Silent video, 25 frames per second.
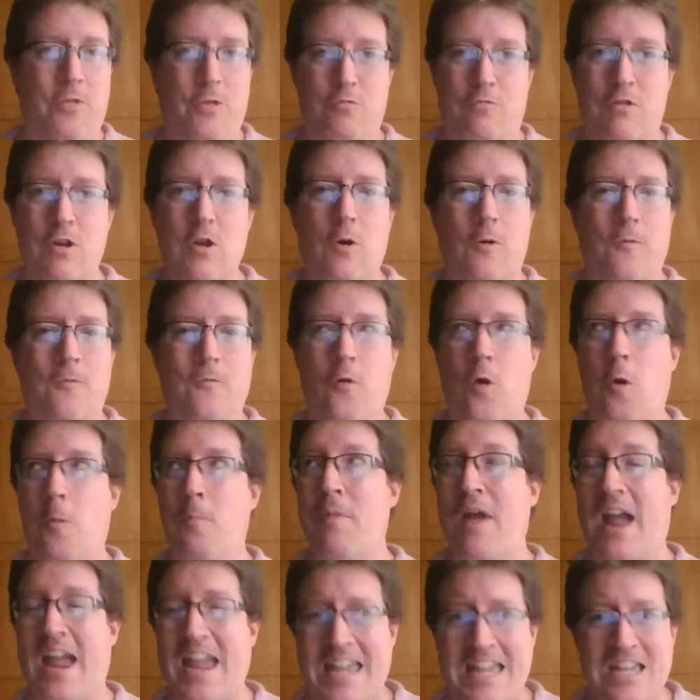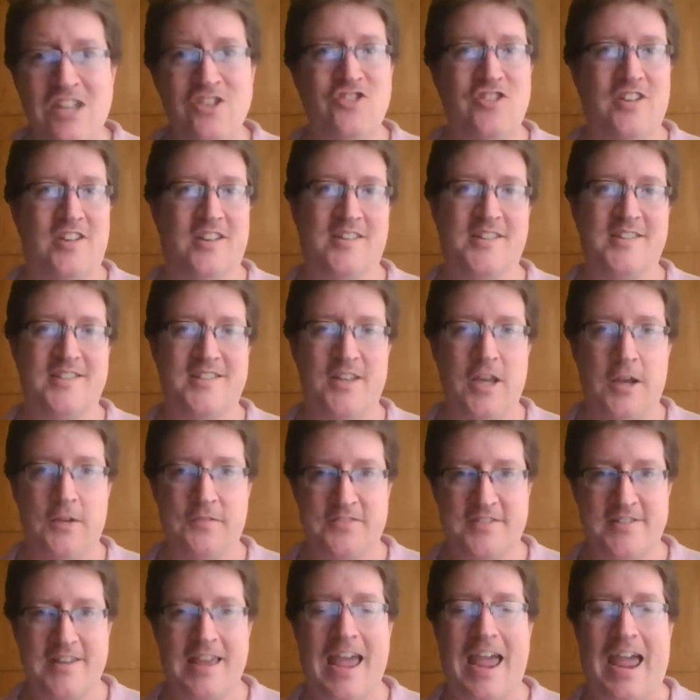three or four pages
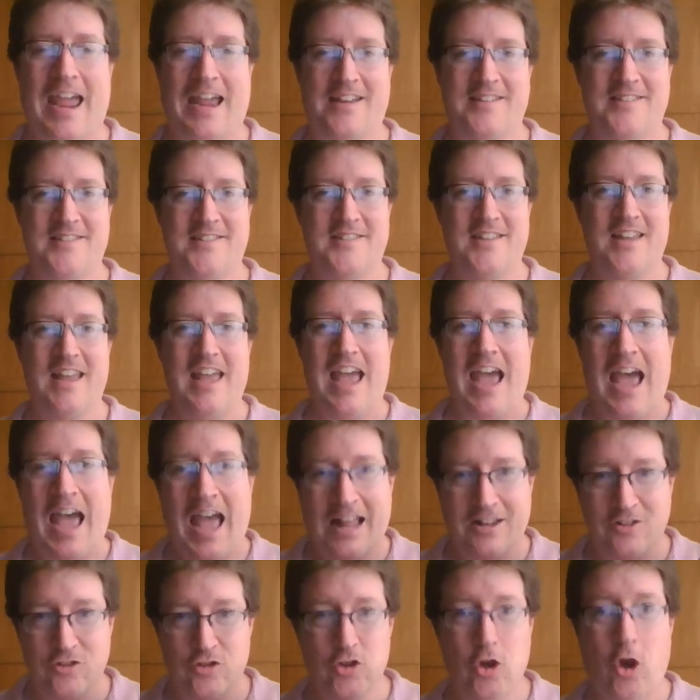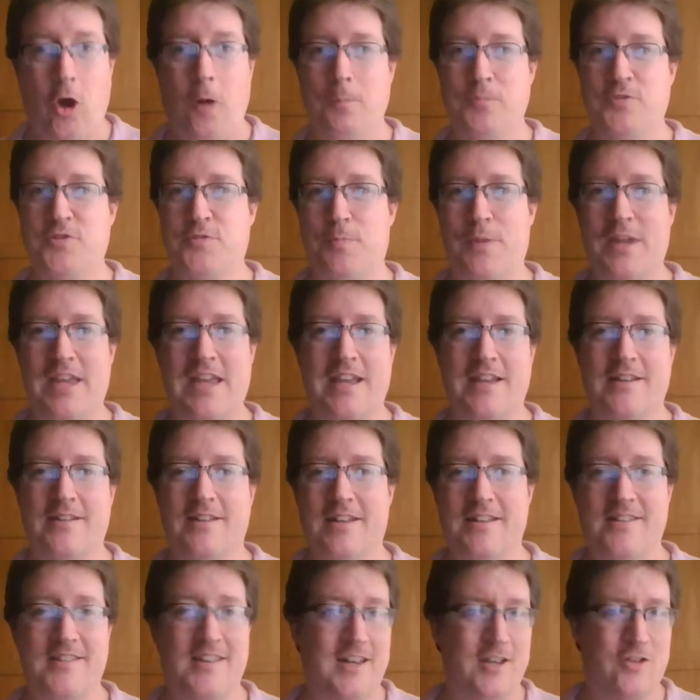of text at top speed.
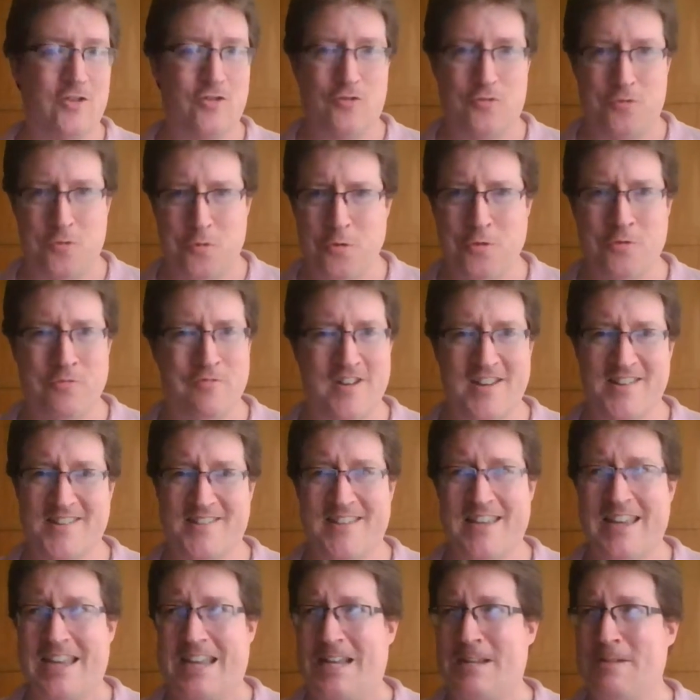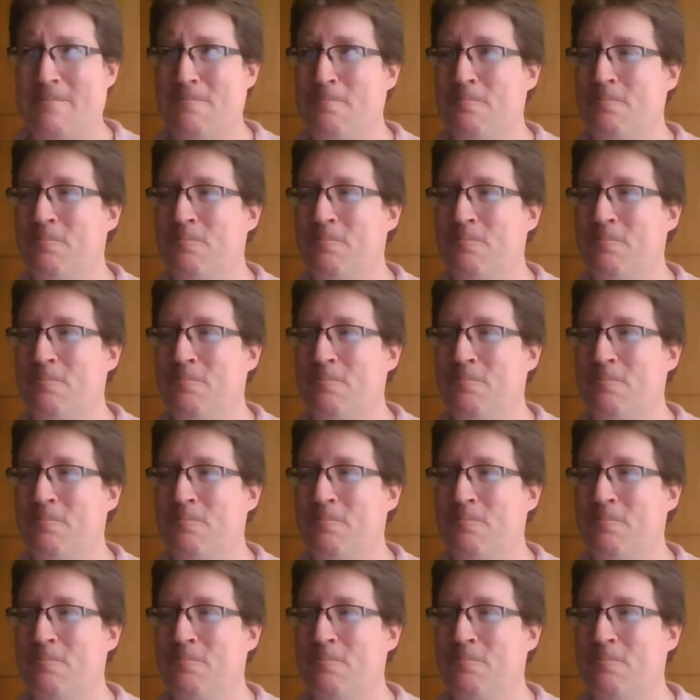It's an extraordinary scene